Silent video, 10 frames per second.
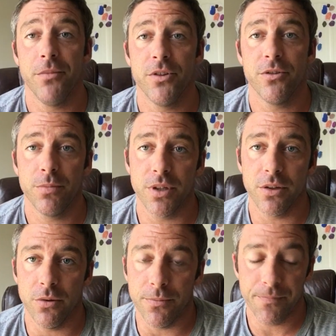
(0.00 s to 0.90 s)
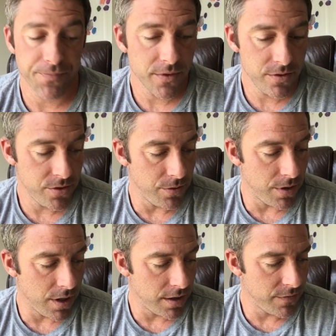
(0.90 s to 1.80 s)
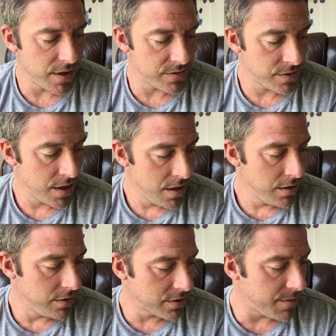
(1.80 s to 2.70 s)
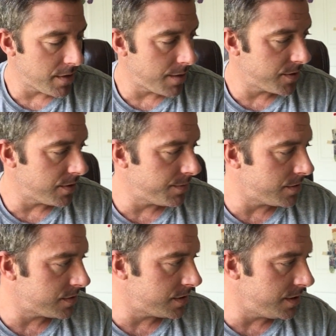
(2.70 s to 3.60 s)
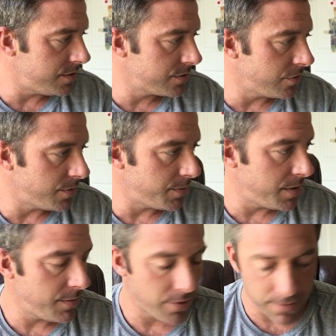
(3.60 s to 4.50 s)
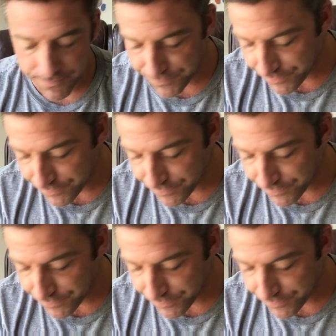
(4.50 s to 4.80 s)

which is pretty cool. If you guys look them up, they're a prestigious group of people